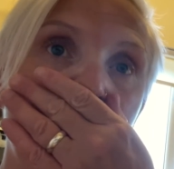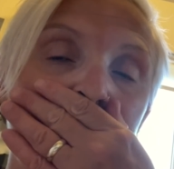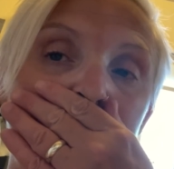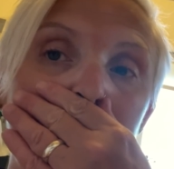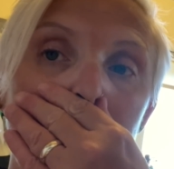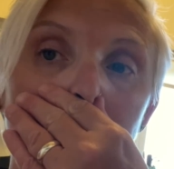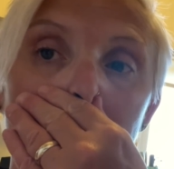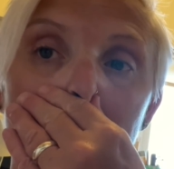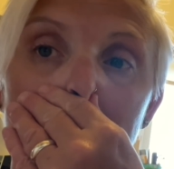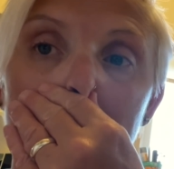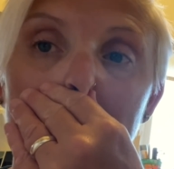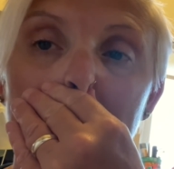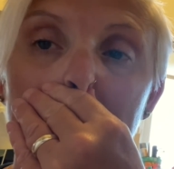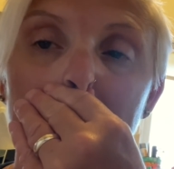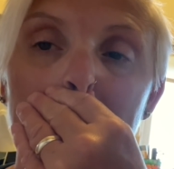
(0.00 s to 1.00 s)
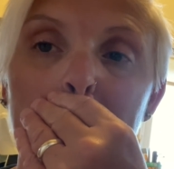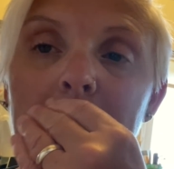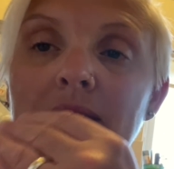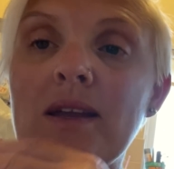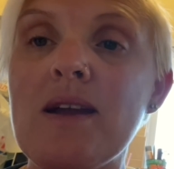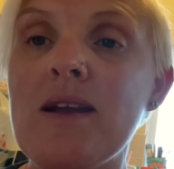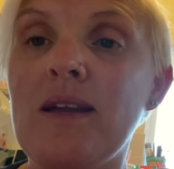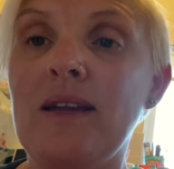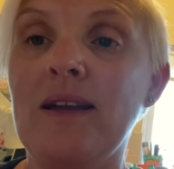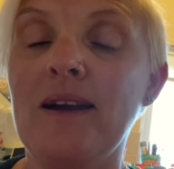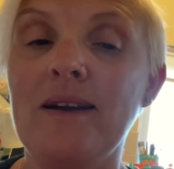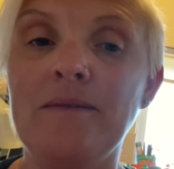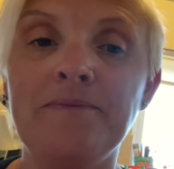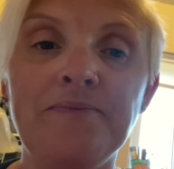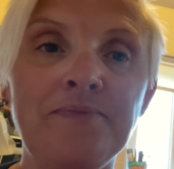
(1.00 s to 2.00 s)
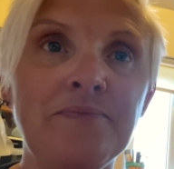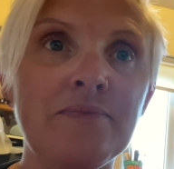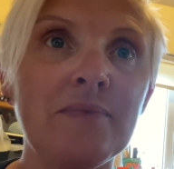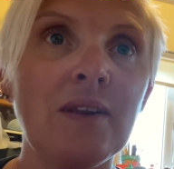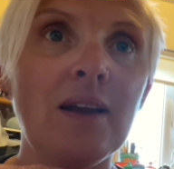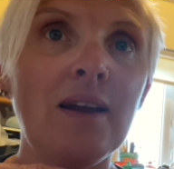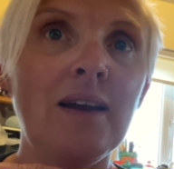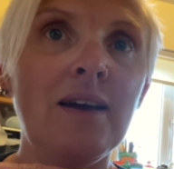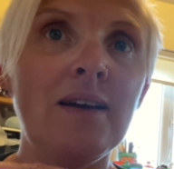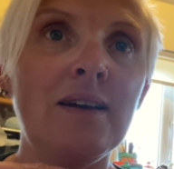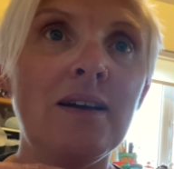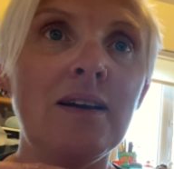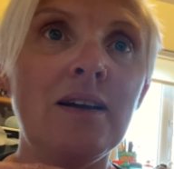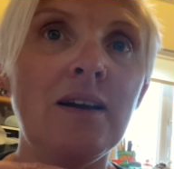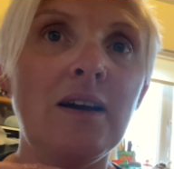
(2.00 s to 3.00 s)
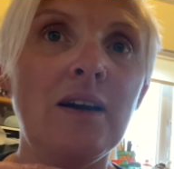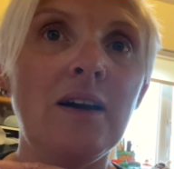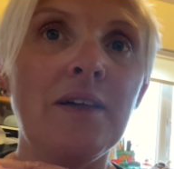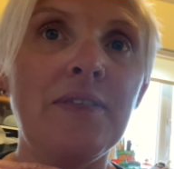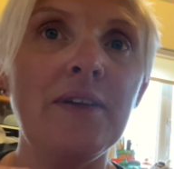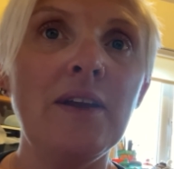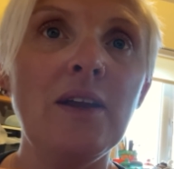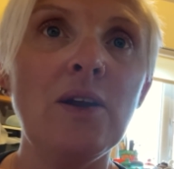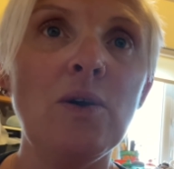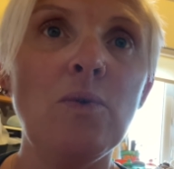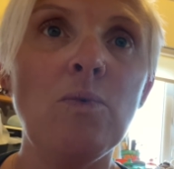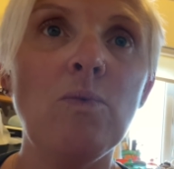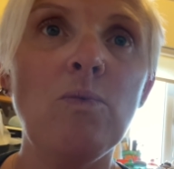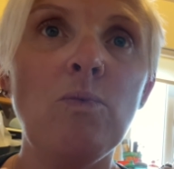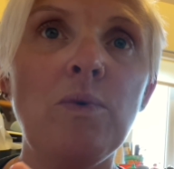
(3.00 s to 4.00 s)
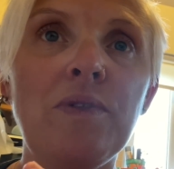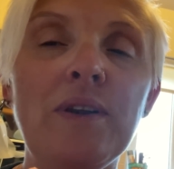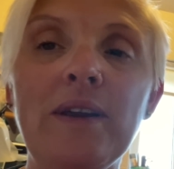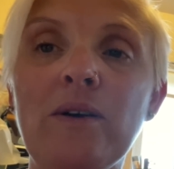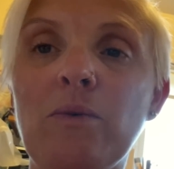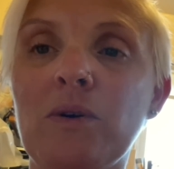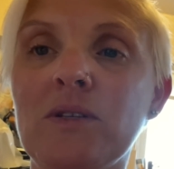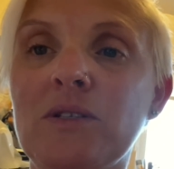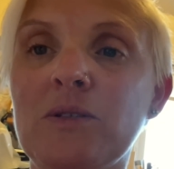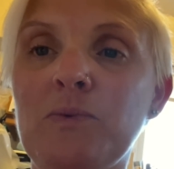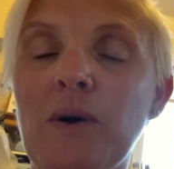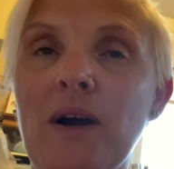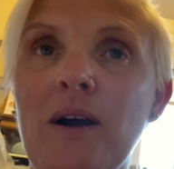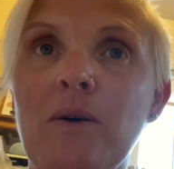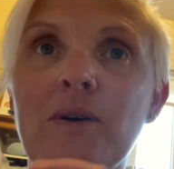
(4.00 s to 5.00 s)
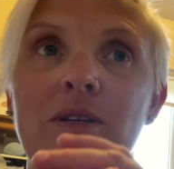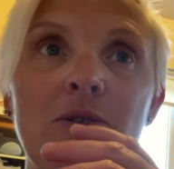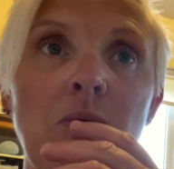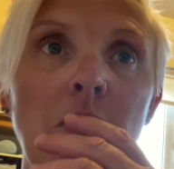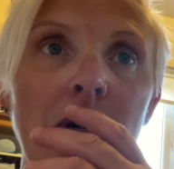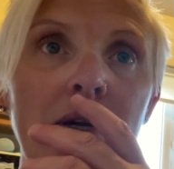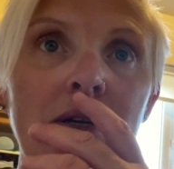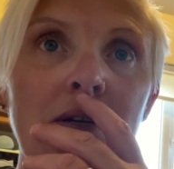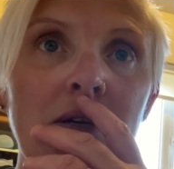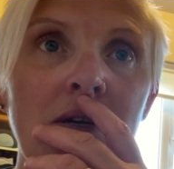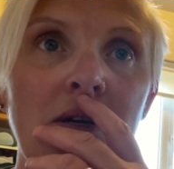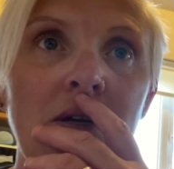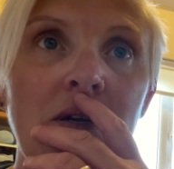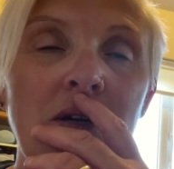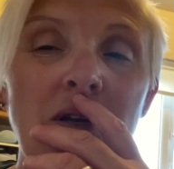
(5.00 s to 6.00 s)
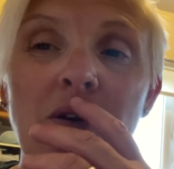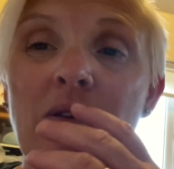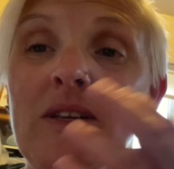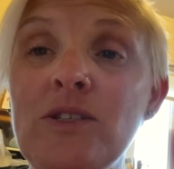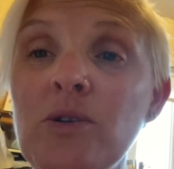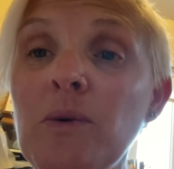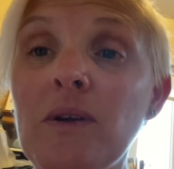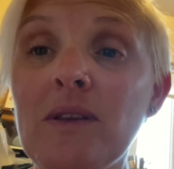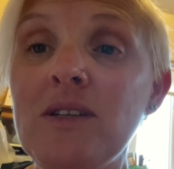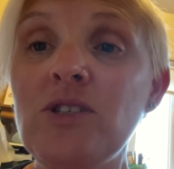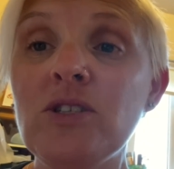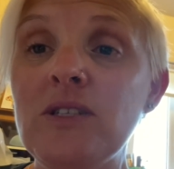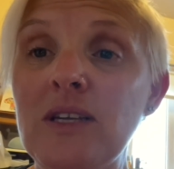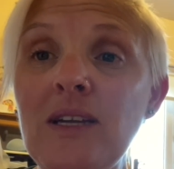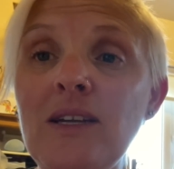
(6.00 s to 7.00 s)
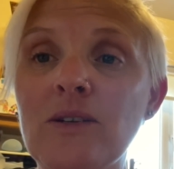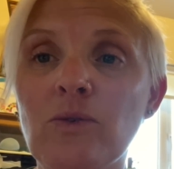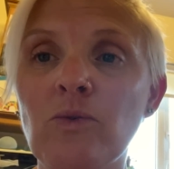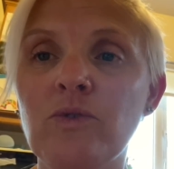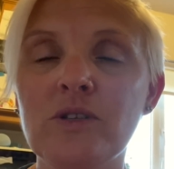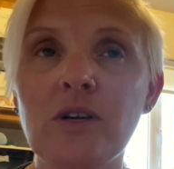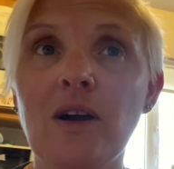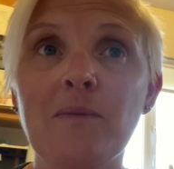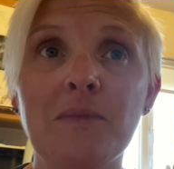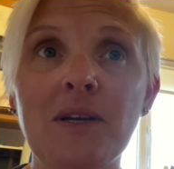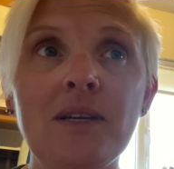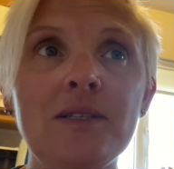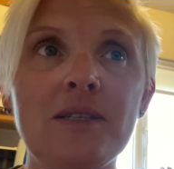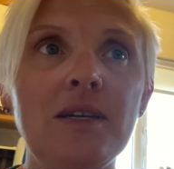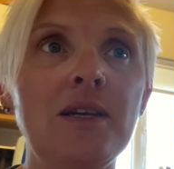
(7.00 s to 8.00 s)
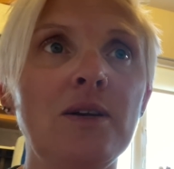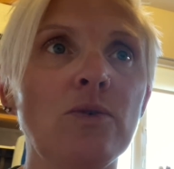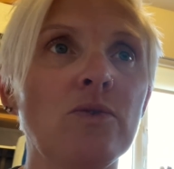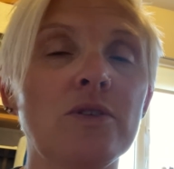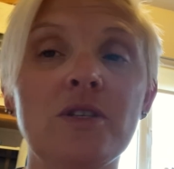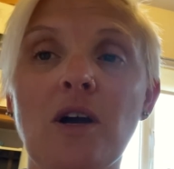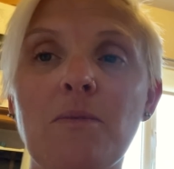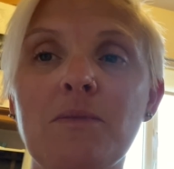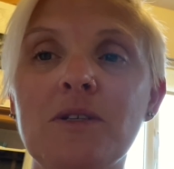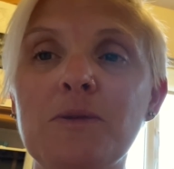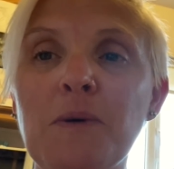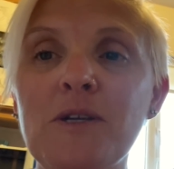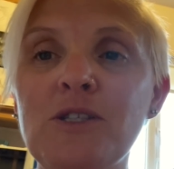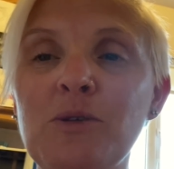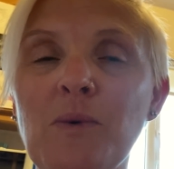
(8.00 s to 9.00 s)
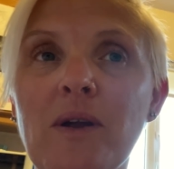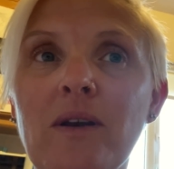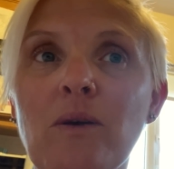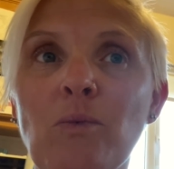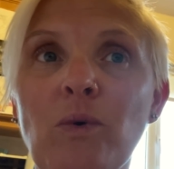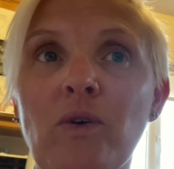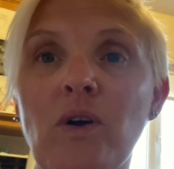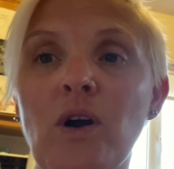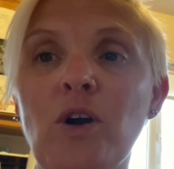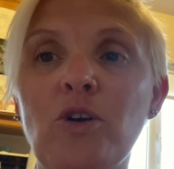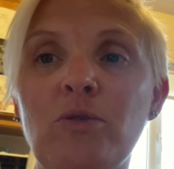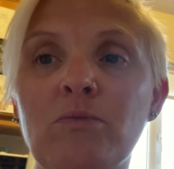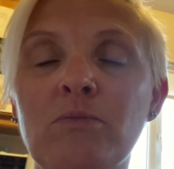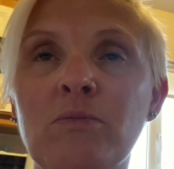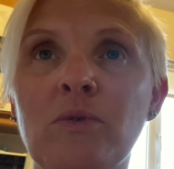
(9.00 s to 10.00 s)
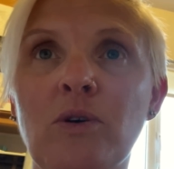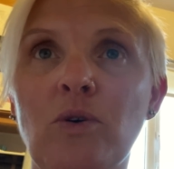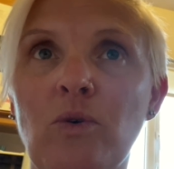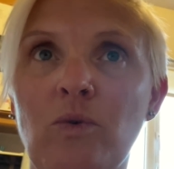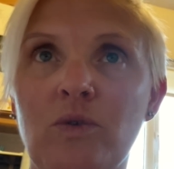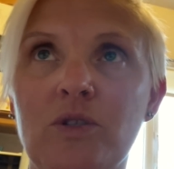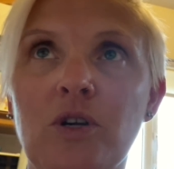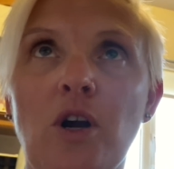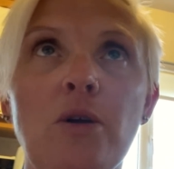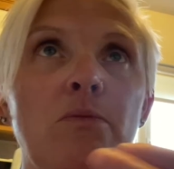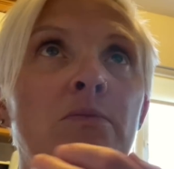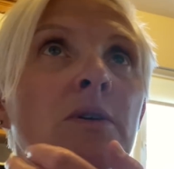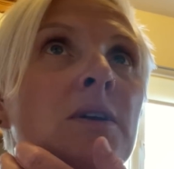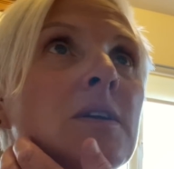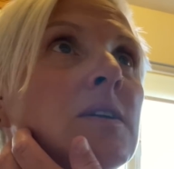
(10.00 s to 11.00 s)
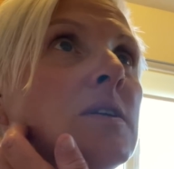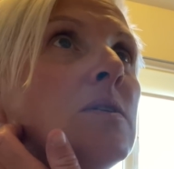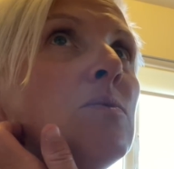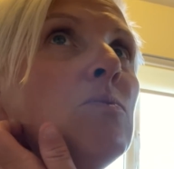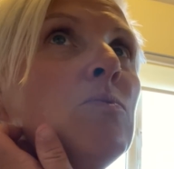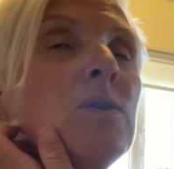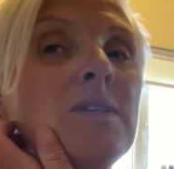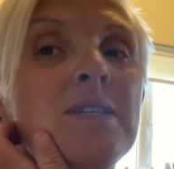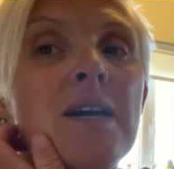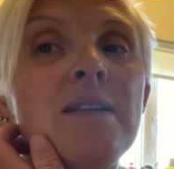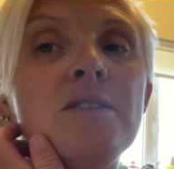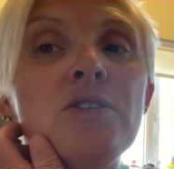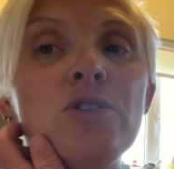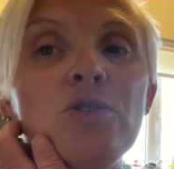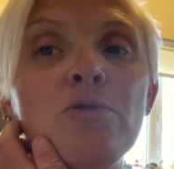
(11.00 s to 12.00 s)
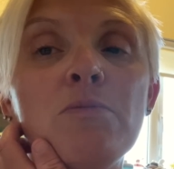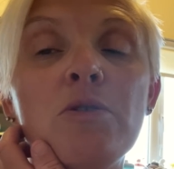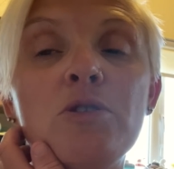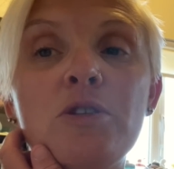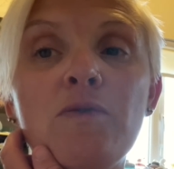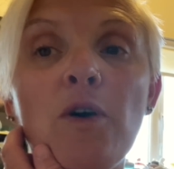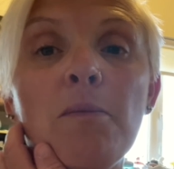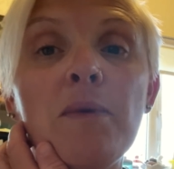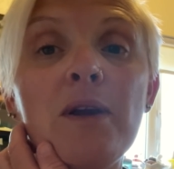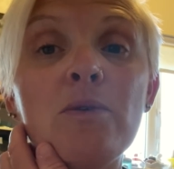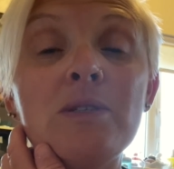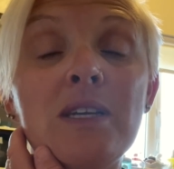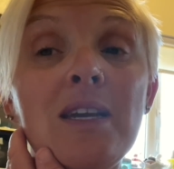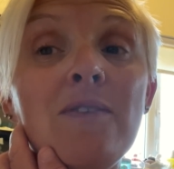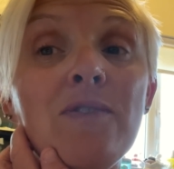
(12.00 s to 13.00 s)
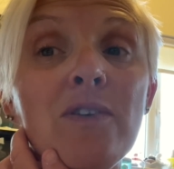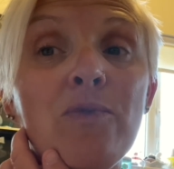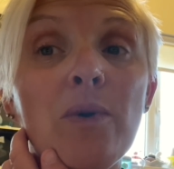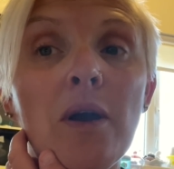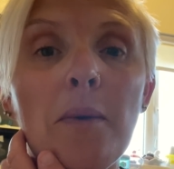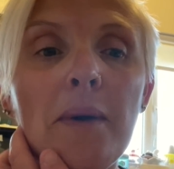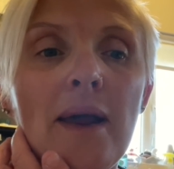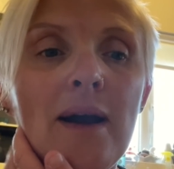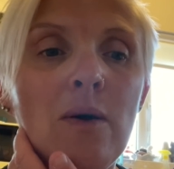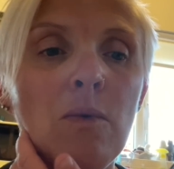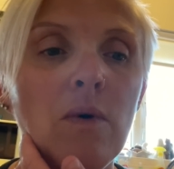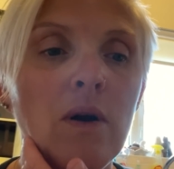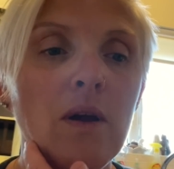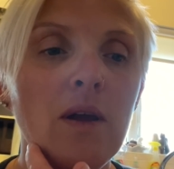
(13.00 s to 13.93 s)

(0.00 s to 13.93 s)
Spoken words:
So yeah, I think with little ones as well, it's quite, you know, they just eat all the time. Kids eat all the time, and especially when we're at home all the time, we tend to do most of our meals, even if we're going out,